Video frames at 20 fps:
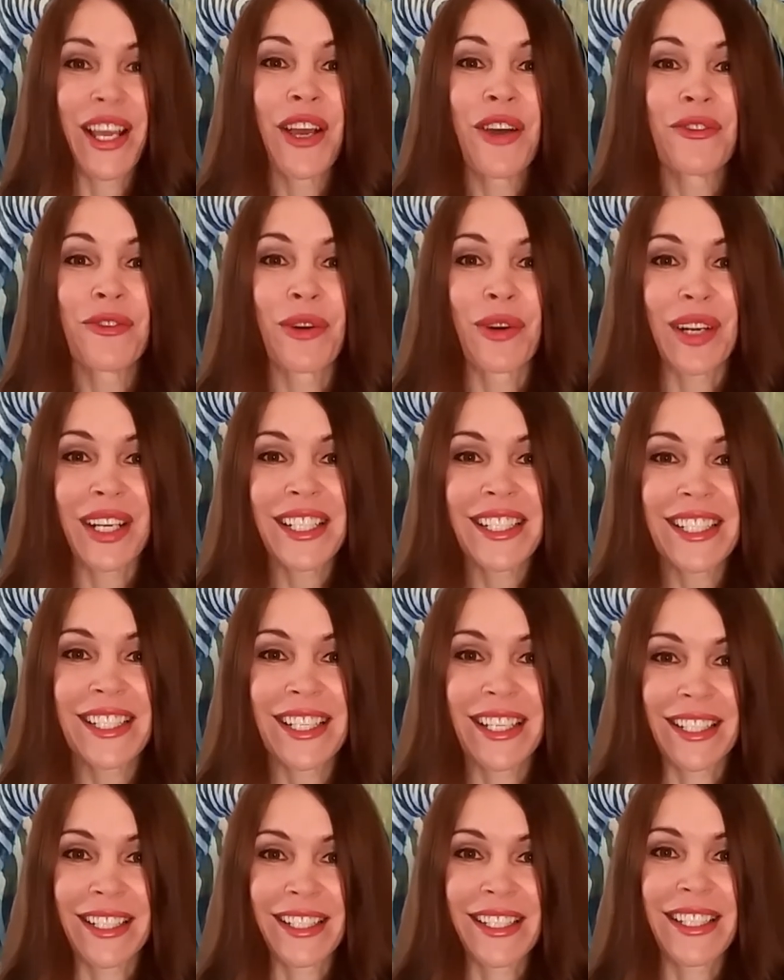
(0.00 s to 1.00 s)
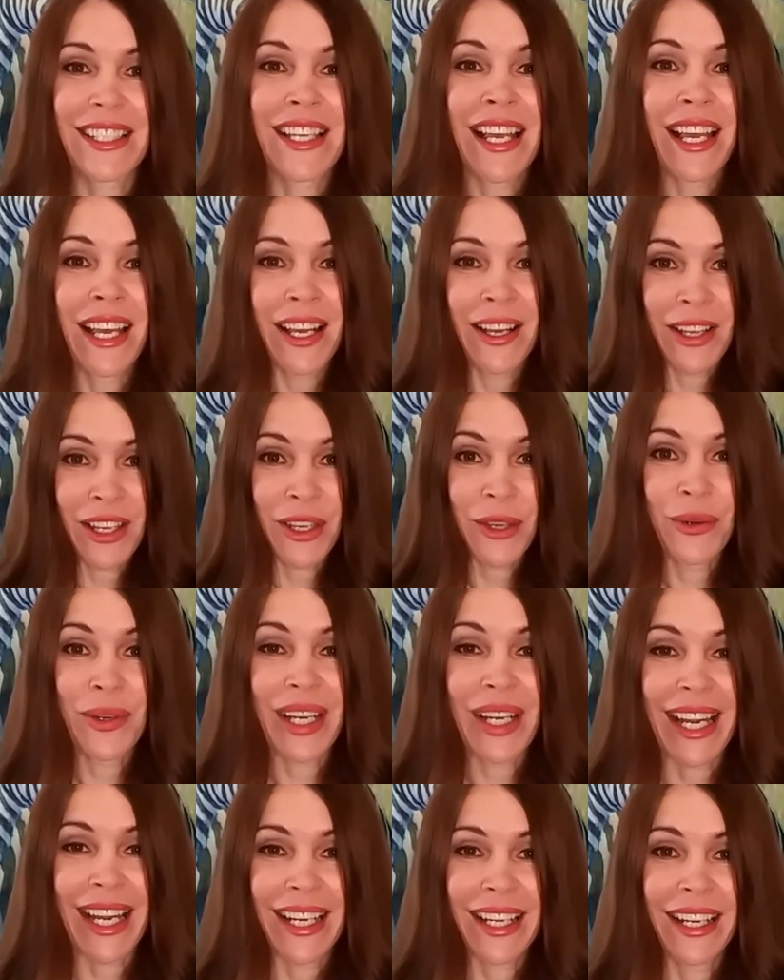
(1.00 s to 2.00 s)
For instance, you
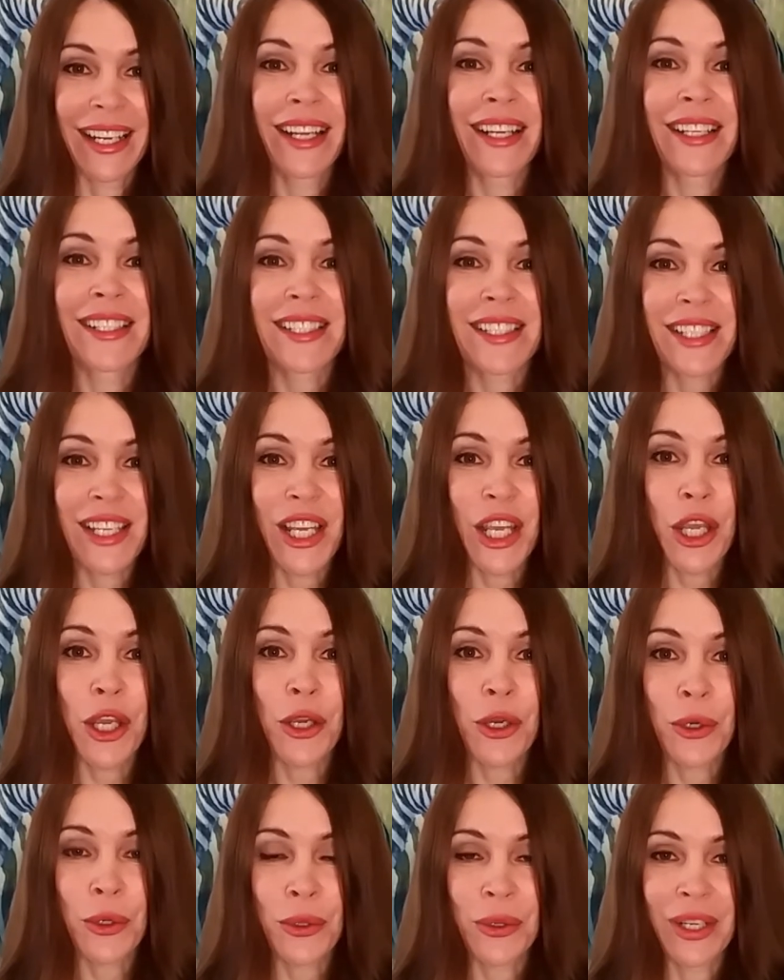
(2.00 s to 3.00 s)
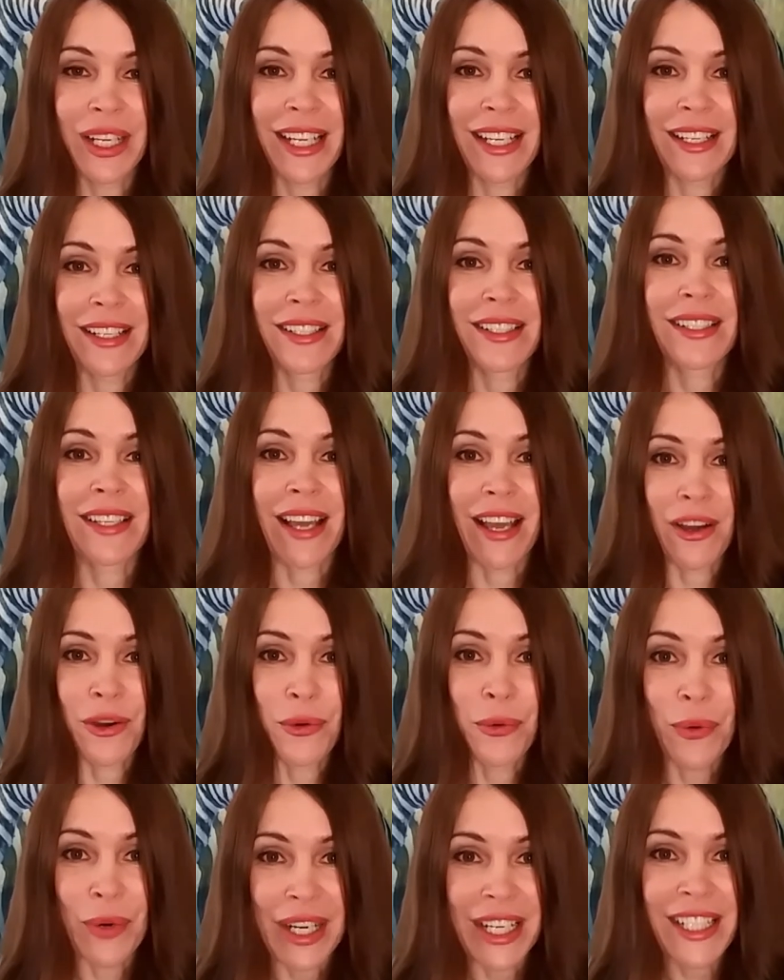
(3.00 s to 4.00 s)
can see who is a
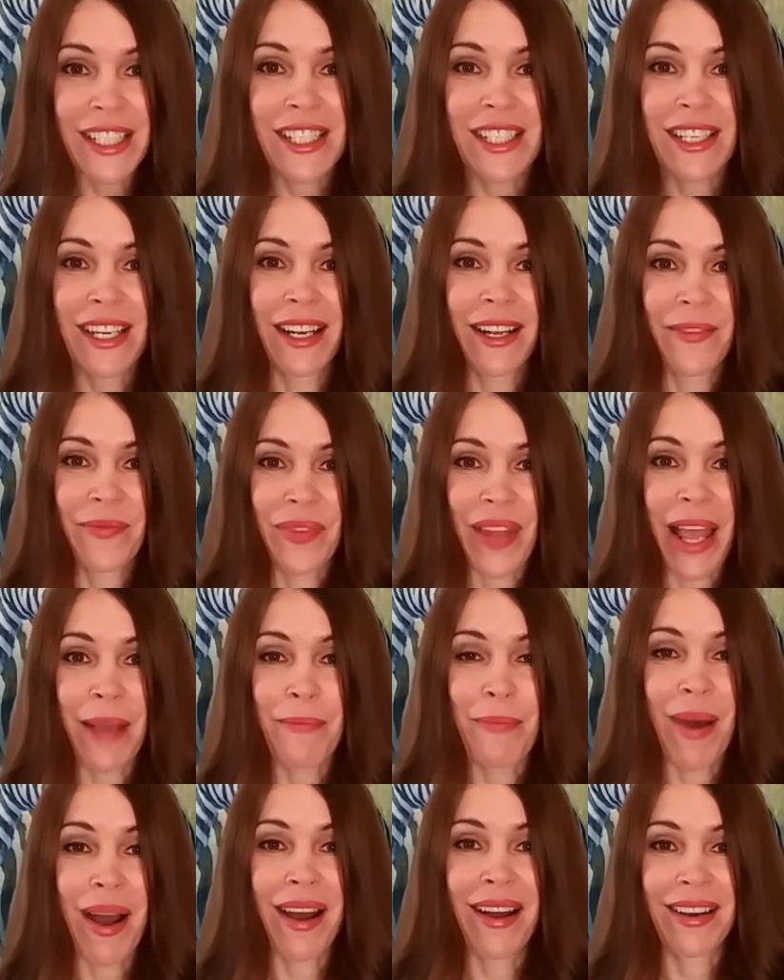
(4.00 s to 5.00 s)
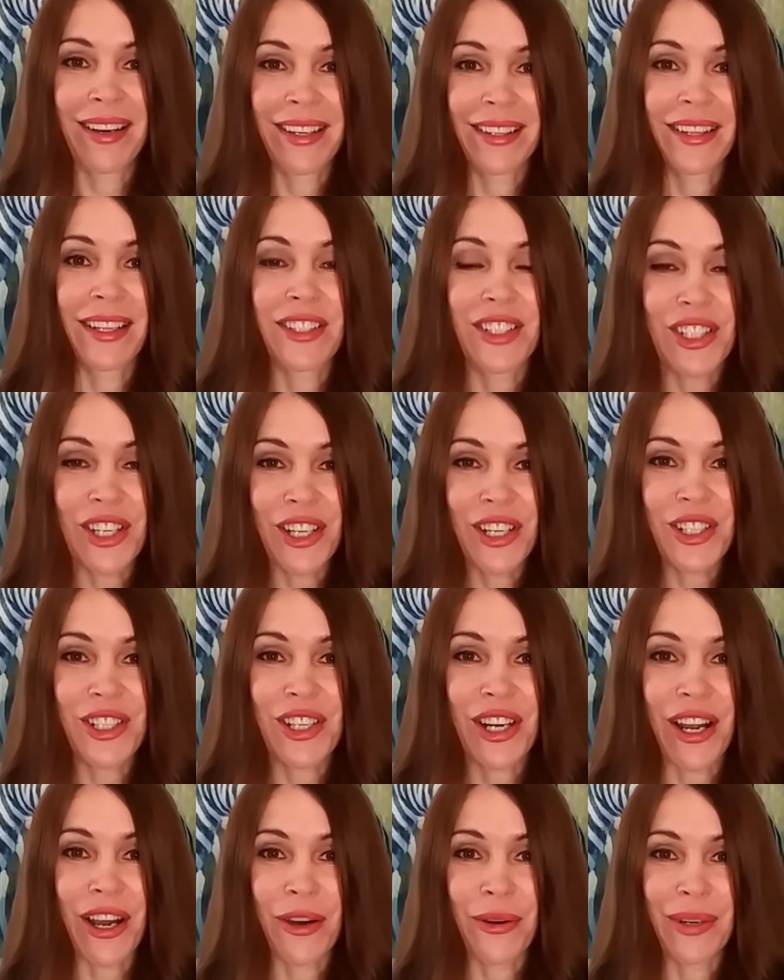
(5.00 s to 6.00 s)
witch among the
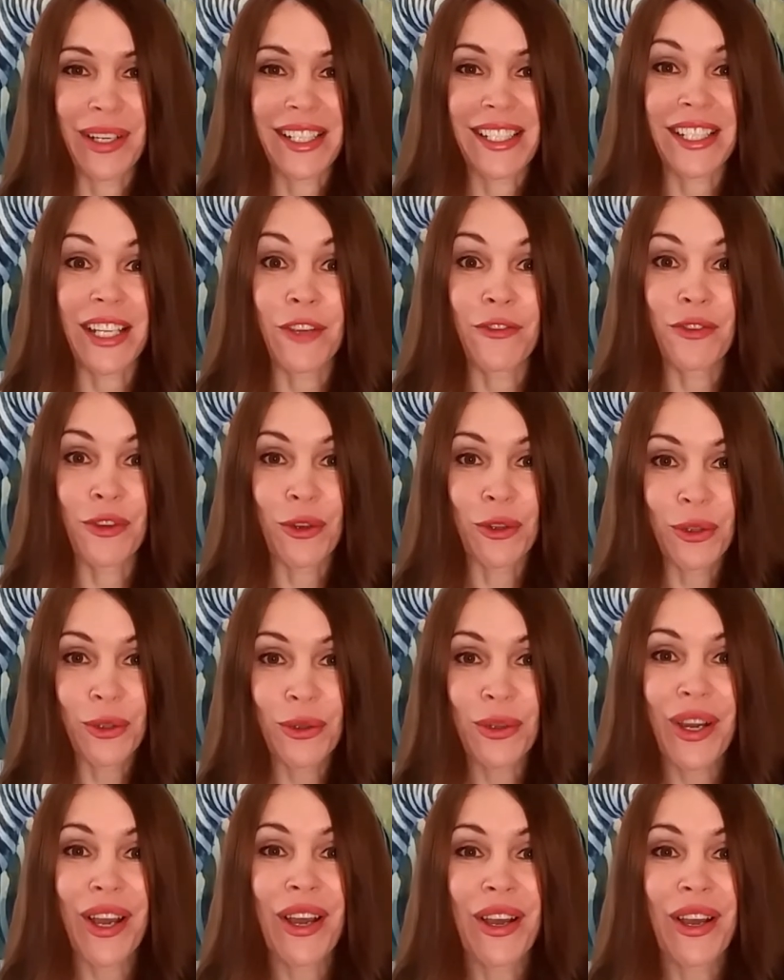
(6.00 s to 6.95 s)
churchgoers if you look